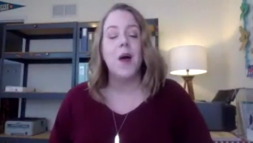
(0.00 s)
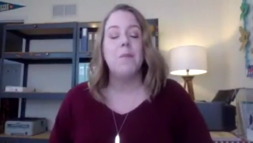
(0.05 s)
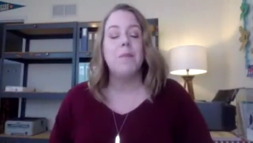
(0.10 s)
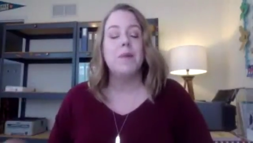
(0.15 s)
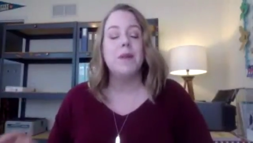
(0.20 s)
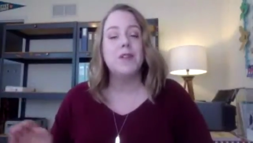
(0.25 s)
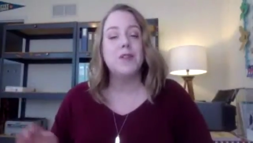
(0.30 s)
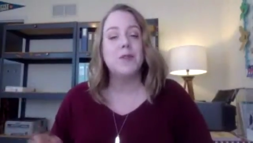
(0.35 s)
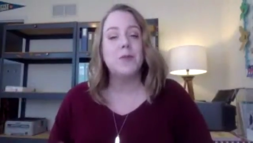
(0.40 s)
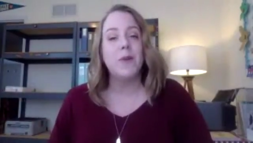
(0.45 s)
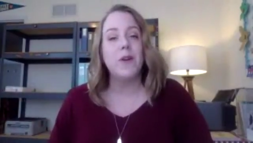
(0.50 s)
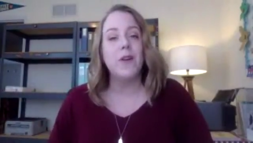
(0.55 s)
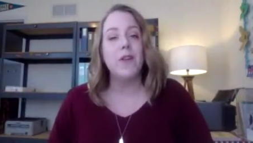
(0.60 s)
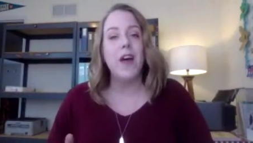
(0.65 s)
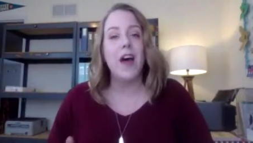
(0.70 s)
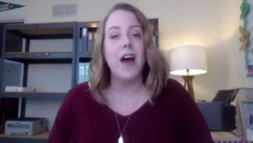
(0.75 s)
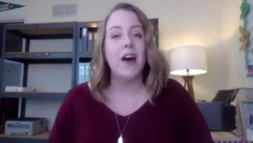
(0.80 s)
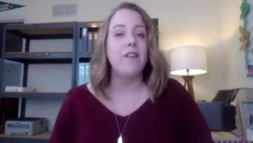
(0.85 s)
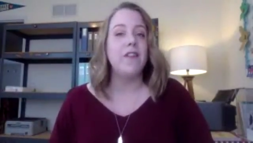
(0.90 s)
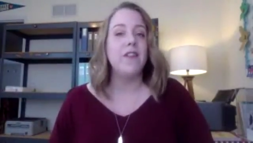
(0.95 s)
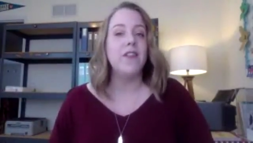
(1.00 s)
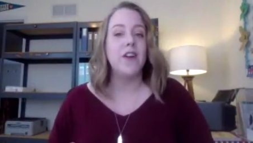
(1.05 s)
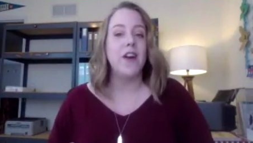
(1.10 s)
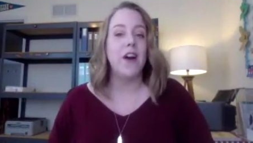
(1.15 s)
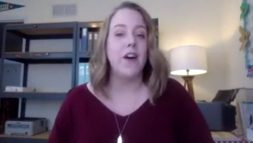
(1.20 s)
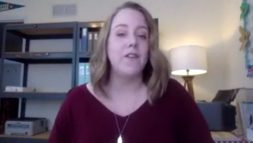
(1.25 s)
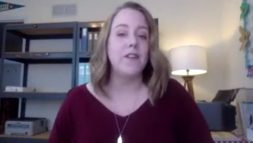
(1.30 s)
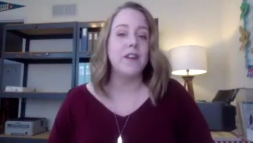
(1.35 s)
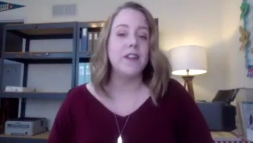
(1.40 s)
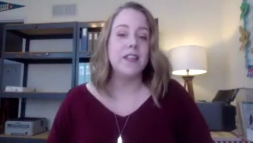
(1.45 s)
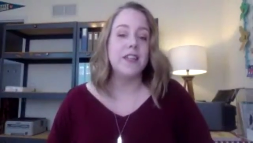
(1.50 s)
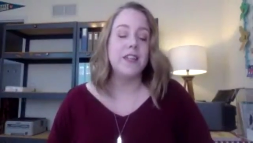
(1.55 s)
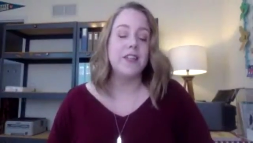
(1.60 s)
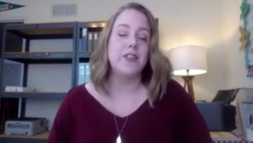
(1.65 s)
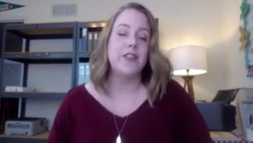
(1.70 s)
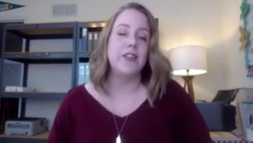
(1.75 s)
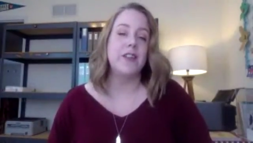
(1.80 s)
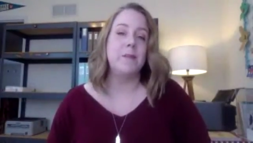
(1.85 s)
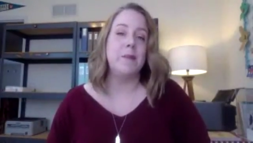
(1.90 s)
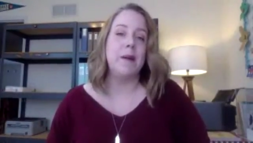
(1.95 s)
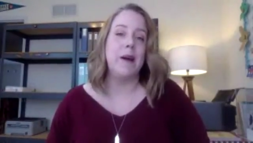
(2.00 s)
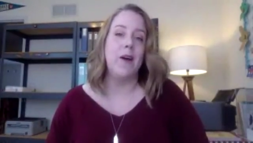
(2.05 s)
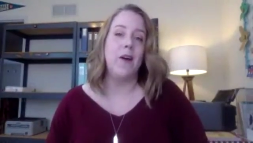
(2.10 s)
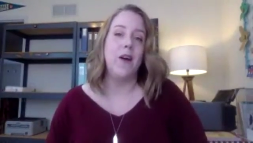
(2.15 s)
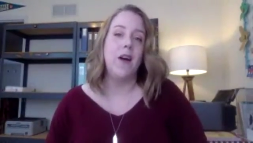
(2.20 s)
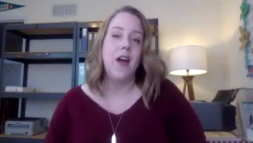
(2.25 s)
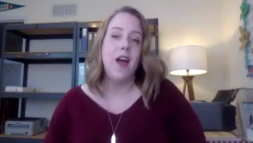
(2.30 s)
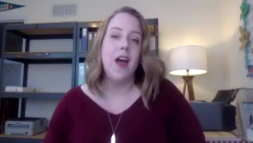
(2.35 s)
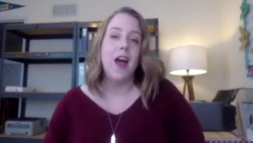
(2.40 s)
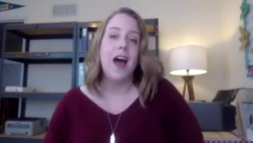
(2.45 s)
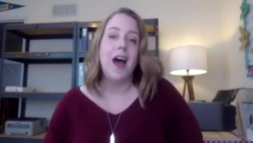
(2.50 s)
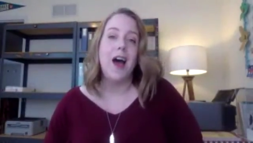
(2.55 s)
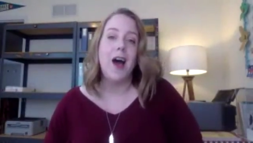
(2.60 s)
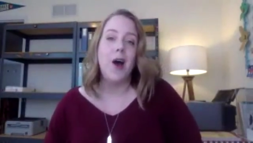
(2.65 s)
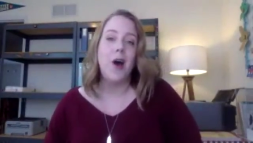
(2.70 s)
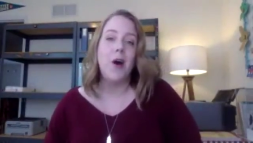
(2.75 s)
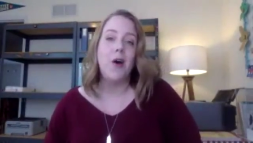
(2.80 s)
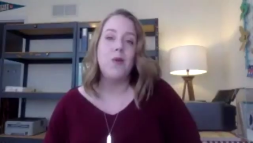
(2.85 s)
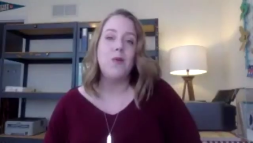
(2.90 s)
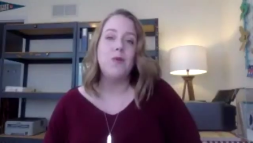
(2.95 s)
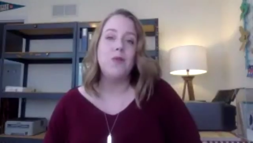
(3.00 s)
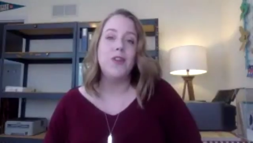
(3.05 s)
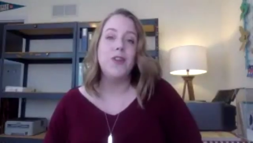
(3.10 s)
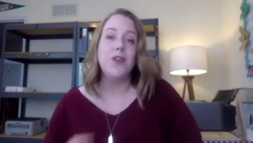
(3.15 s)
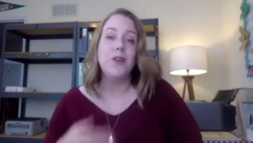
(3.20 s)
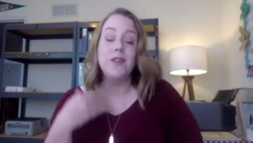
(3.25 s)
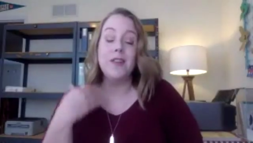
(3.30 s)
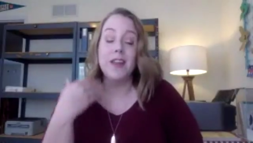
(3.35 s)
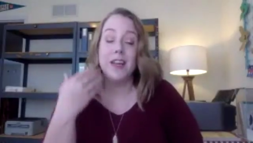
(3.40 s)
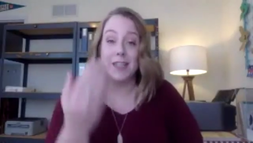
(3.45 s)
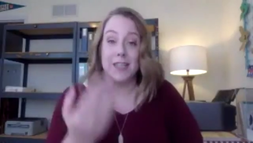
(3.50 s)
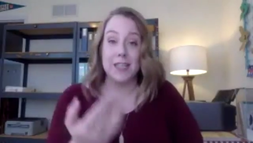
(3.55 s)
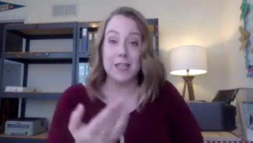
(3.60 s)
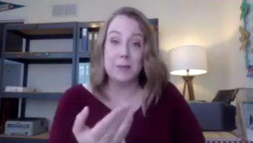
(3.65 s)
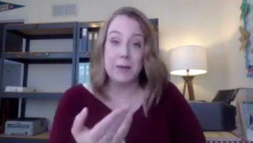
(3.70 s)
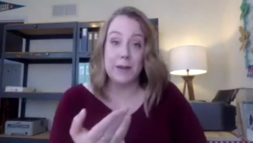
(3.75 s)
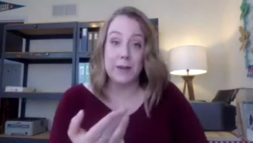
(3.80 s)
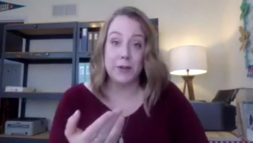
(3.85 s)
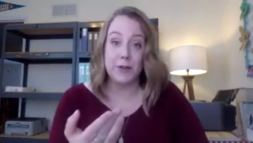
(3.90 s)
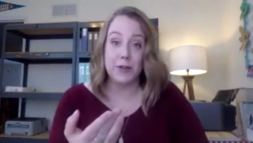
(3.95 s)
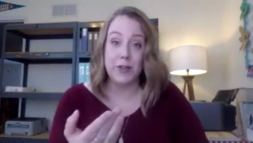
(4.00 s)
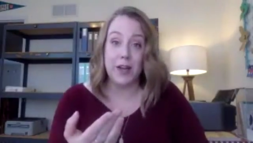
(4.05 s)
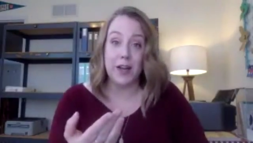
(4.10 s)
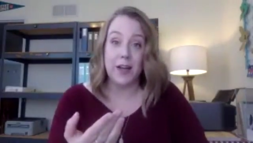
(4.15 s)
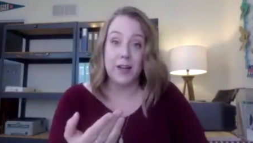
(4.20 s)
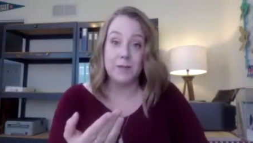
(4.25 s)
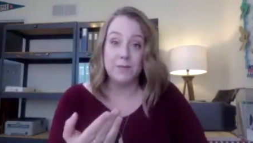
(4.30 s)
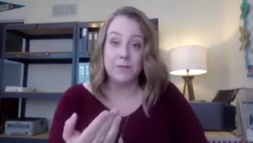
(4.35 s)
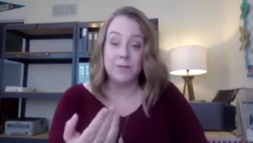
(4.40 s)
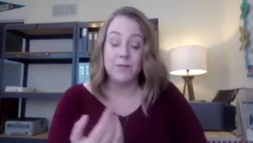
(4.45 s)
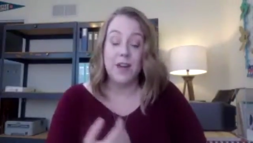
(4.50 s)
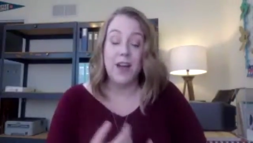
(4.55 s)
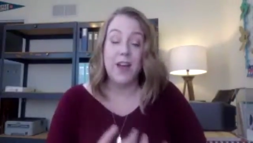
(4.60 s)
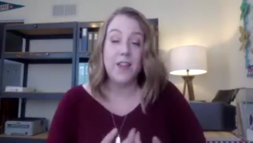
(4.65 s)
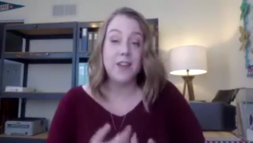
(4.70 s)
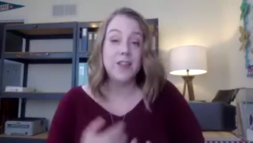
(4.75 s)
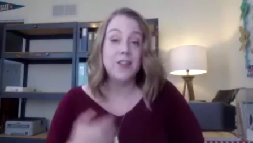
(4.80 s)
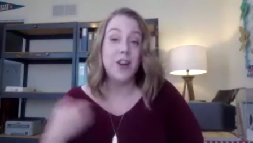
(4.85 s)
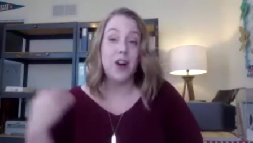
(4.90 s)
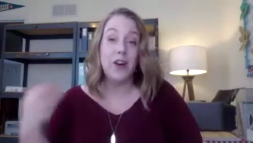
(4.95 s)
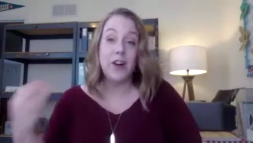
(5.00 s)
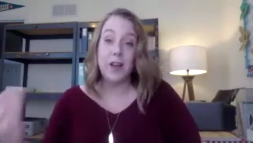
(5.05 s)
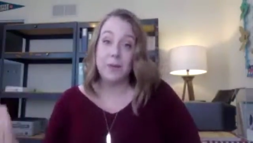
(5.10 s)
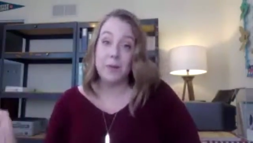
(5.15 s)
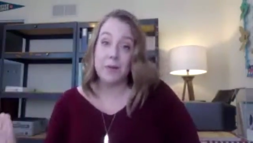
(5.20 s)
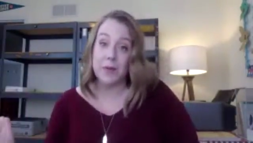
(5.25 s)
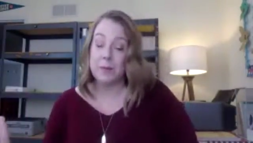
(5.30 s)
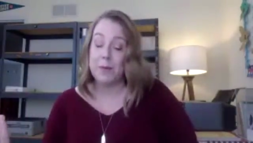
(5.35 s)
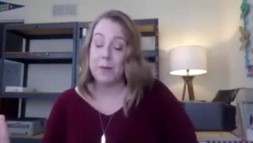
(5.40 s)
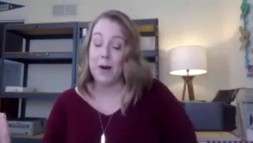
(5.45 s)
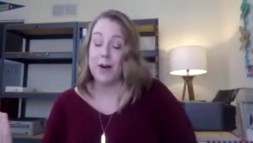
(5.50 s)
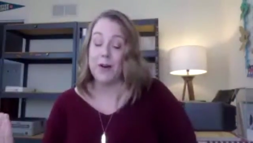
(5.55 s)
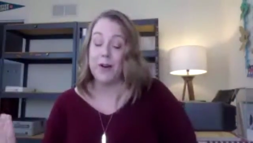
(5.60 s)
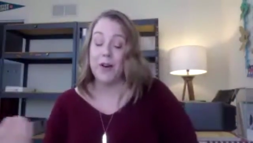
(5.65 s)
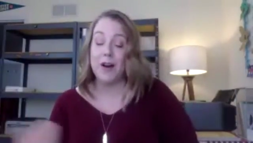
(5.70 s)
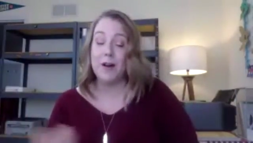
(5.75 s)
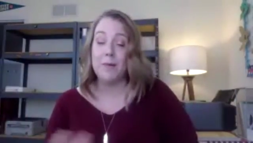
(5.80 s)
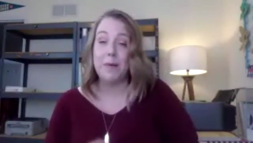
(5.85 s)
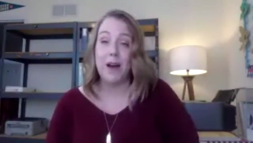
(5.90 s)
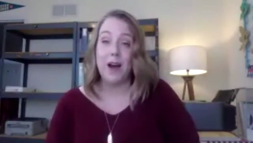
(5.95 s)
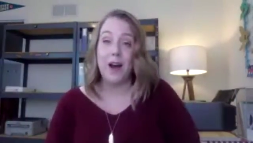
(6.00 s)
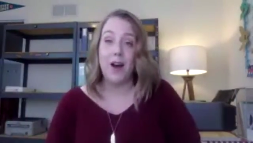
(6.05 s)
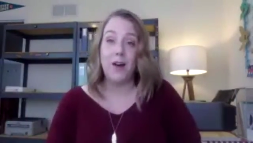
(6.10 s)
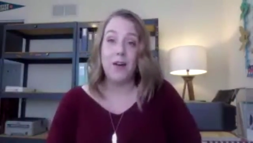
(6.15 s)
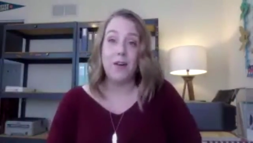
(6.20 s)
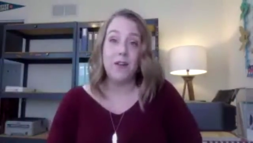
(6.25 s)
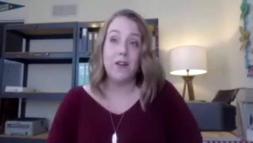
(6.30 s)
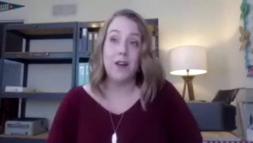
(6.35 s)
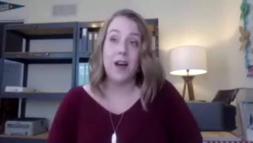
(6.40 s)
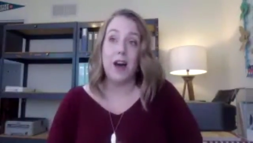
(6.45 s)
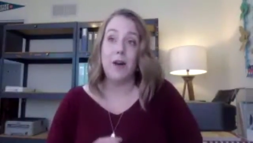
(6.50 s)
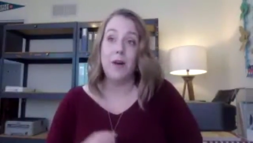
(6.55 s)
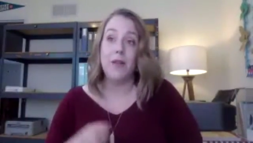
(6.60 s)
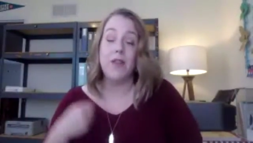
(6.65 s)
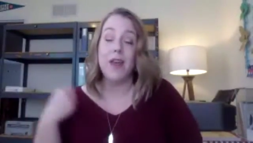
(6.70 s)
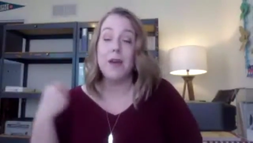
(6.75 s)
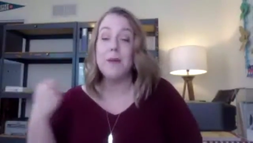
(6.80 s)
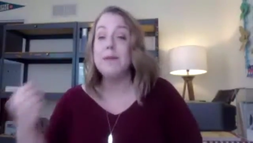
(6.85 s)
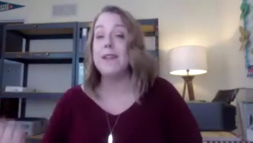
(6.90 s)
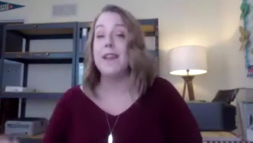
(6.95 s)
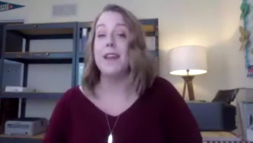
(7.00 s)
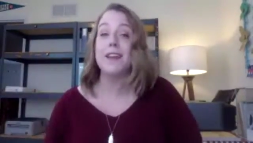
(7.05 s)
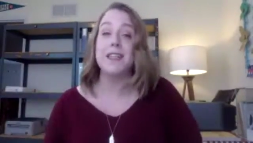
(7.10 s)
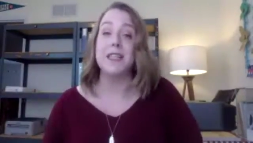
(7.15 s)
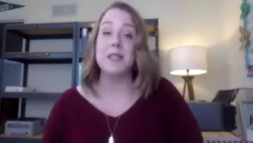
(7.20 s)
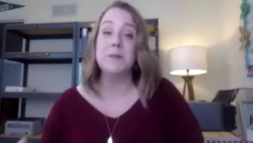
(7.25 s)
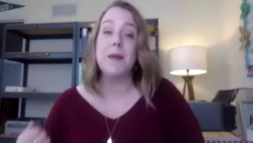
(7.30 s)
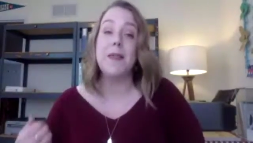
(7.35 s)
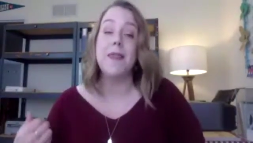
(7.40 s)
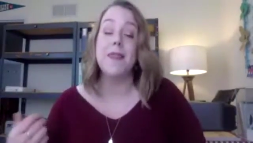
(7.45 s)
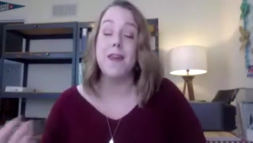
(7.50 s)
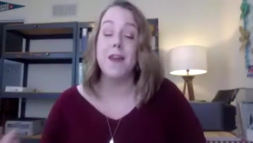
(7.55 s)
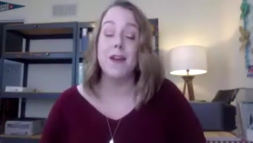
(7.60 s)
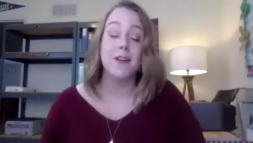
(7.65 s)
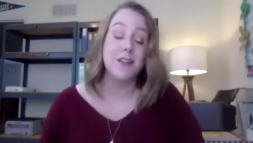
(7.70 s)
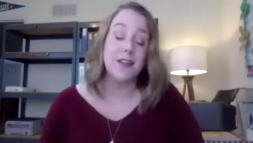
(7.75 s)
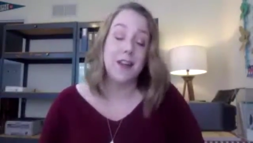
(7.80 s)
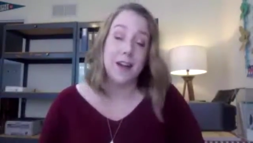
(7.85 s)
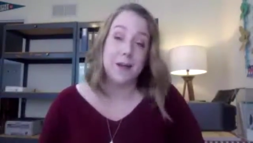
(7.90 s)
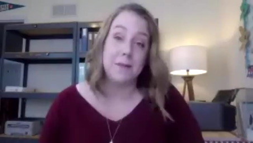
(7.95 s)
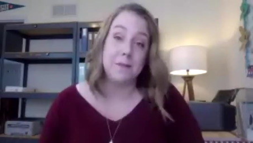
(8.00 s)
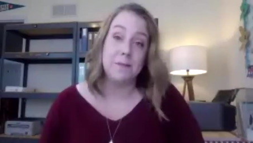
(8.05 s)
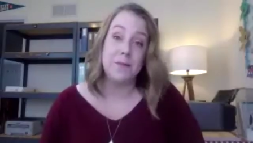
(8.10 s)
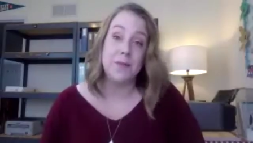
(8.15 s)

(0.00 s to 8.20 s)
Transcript: but it's worth having the conversation about how you'd like to spend your time, and then talking with your partner about how they would like to spend their time.